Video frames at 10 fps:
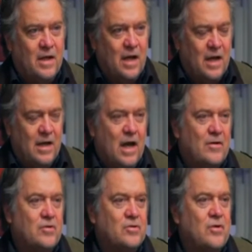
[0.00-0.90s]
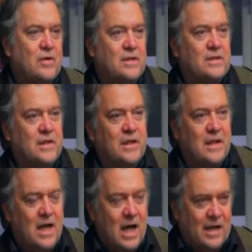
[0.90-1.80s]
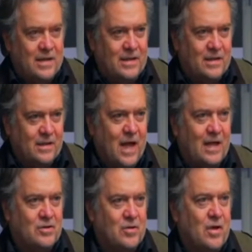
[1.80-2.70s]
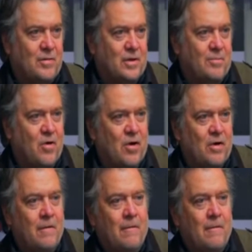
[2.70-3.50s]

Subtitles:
and now you're starting to see, I think the lies are coming to part